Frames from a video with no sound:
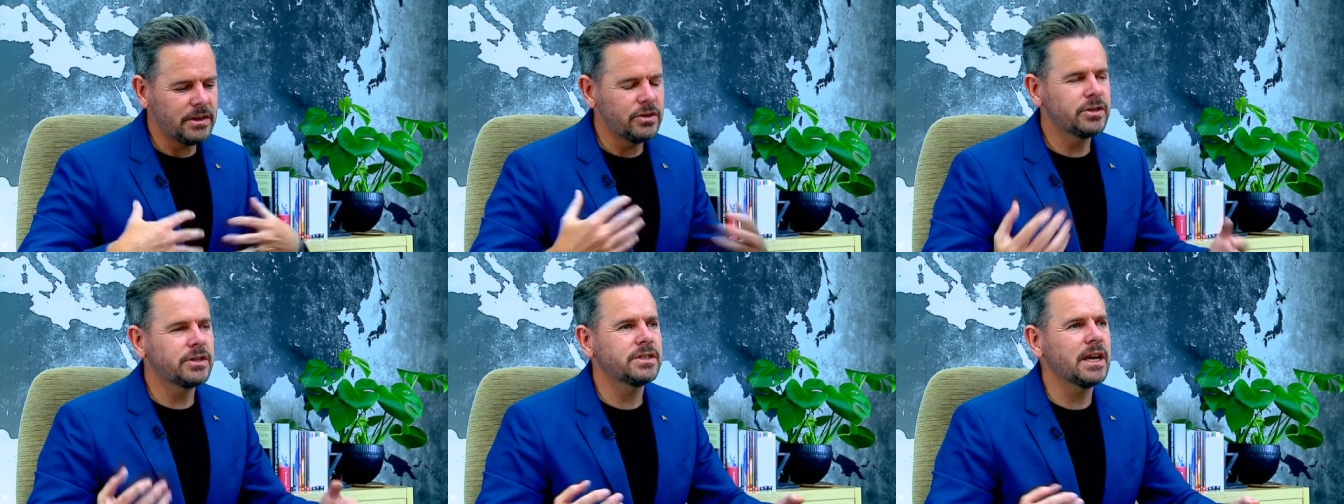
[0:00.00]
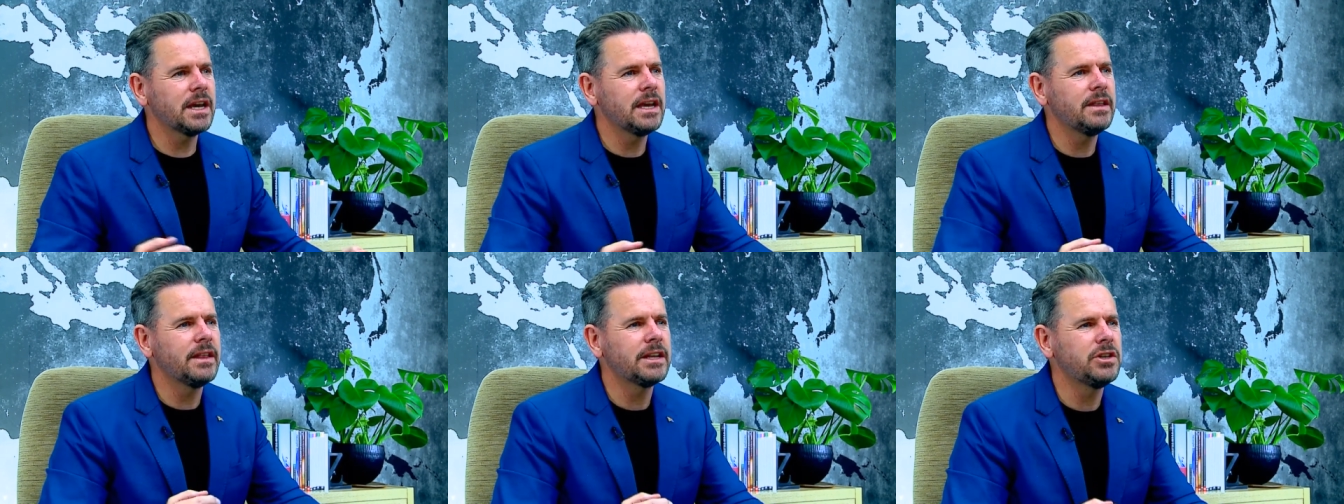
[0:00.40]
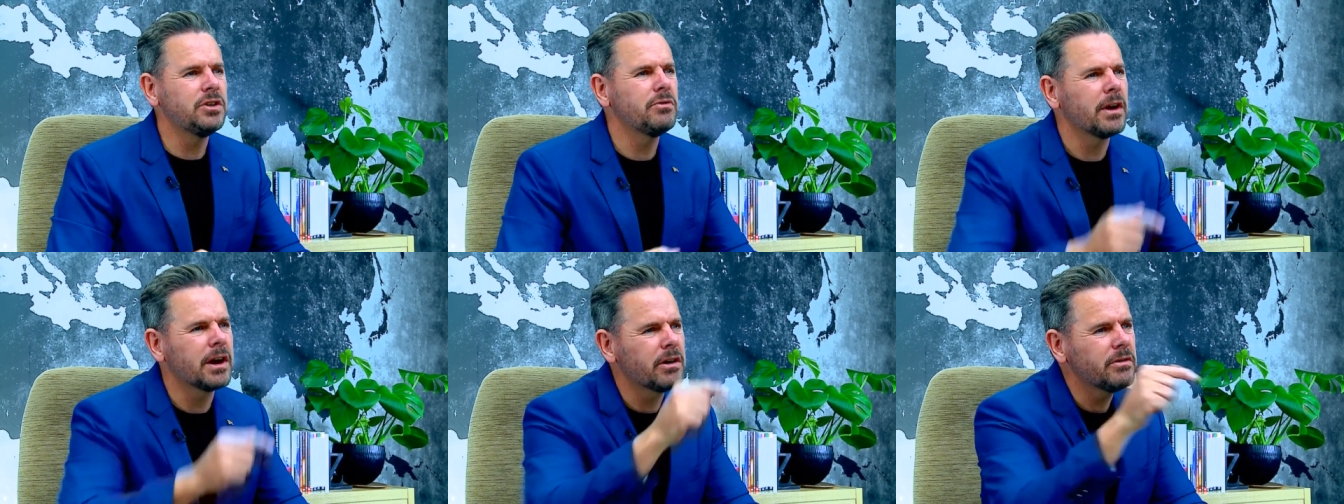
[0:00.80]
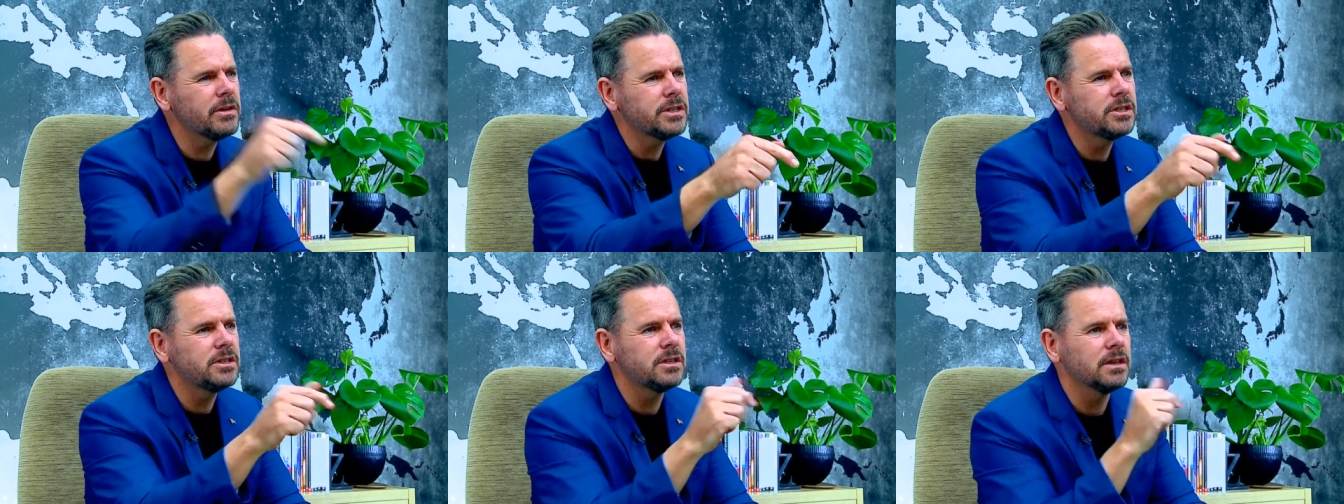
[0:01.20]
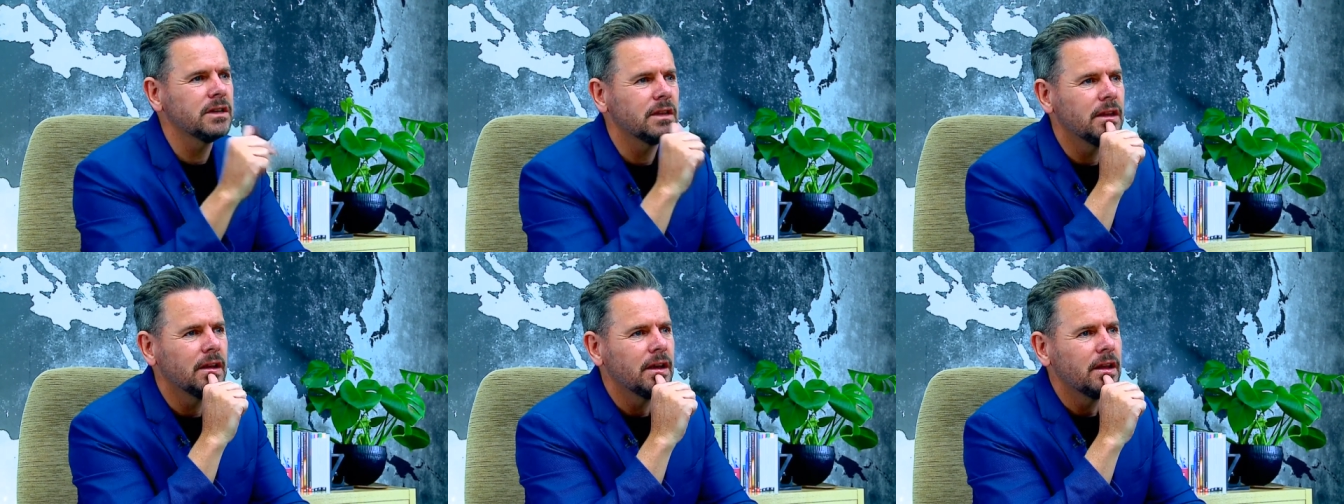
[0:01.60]
And you say that you're a
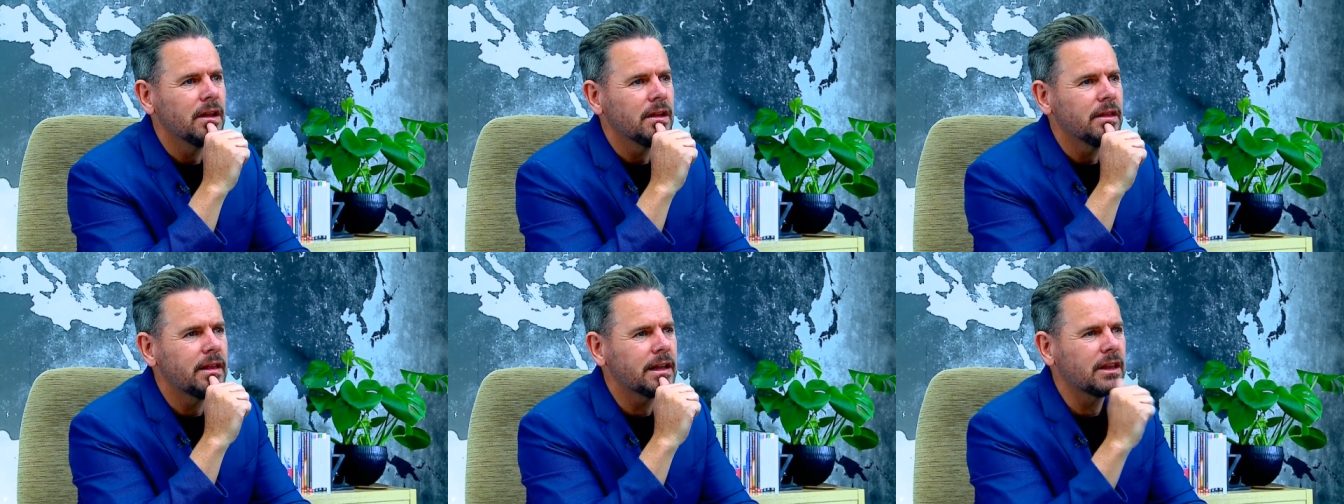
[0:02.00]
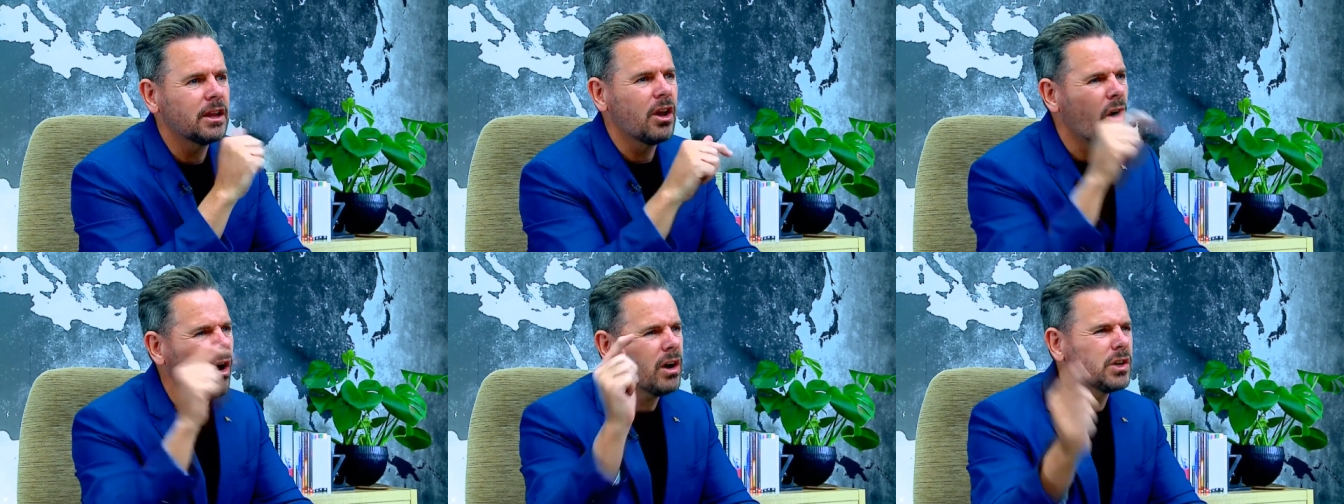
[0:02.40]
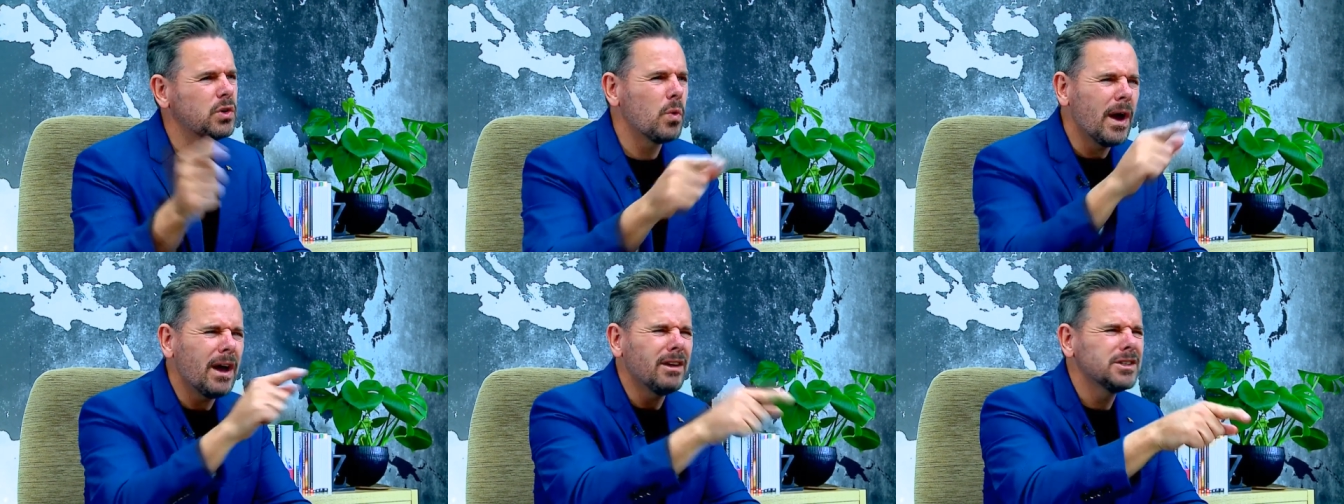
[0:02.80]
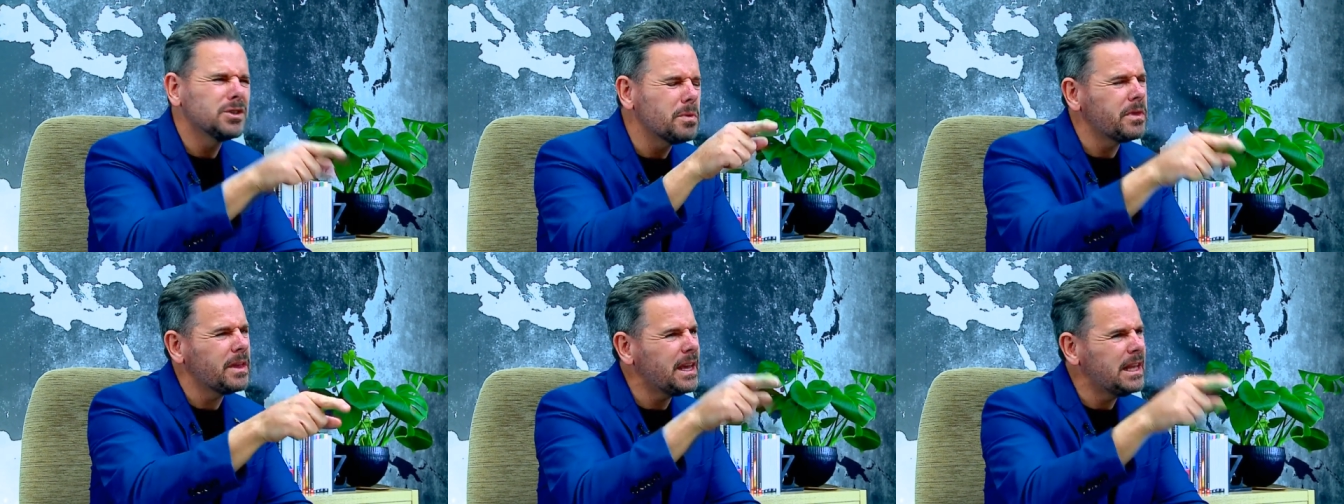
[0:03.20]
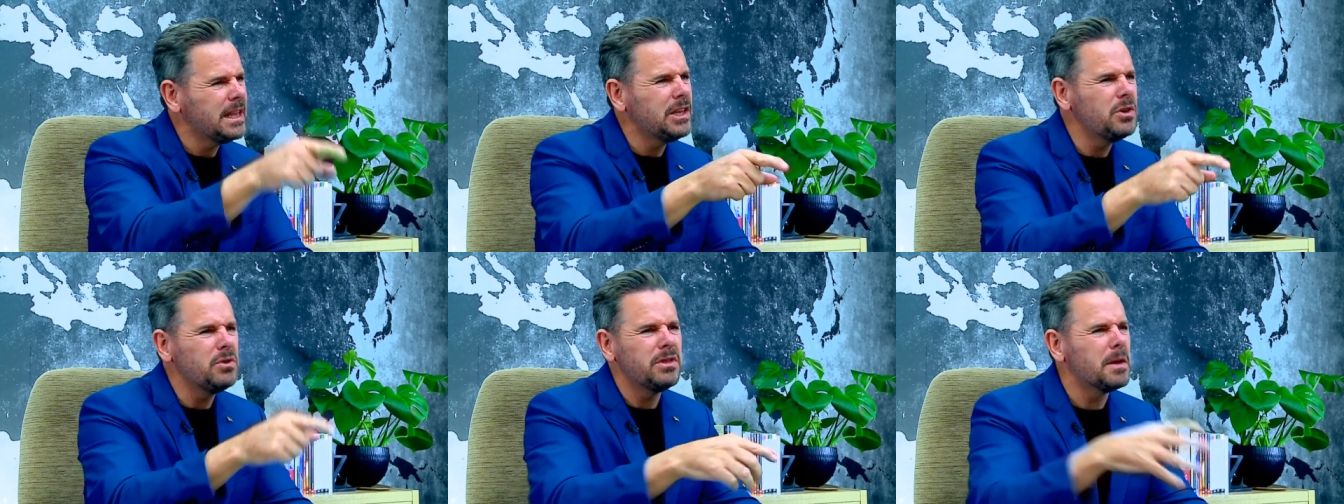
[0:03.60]
Christian that God dwells
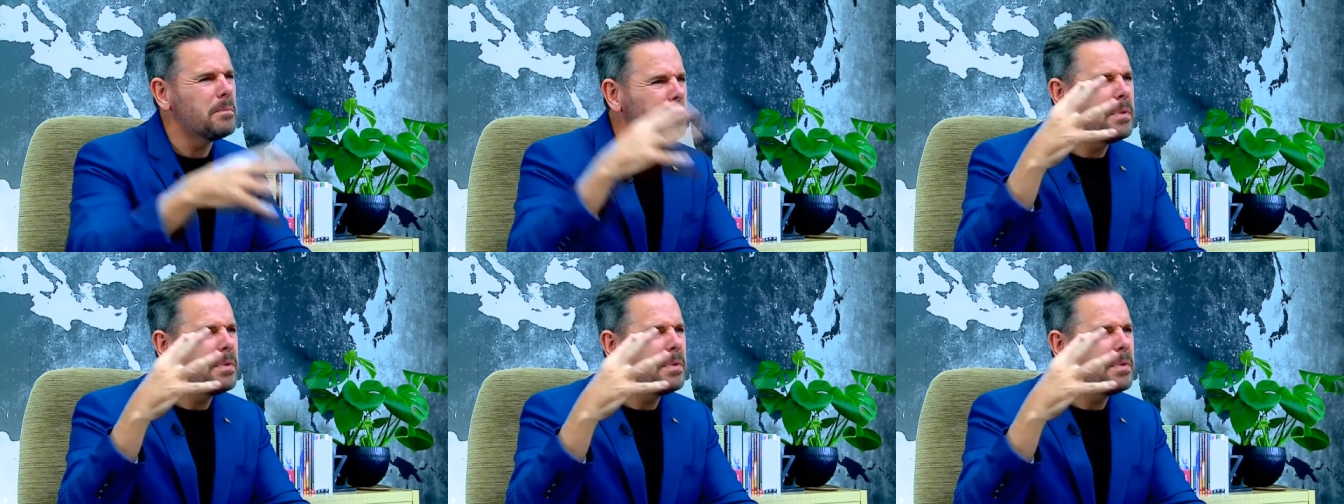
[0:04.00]
within you, the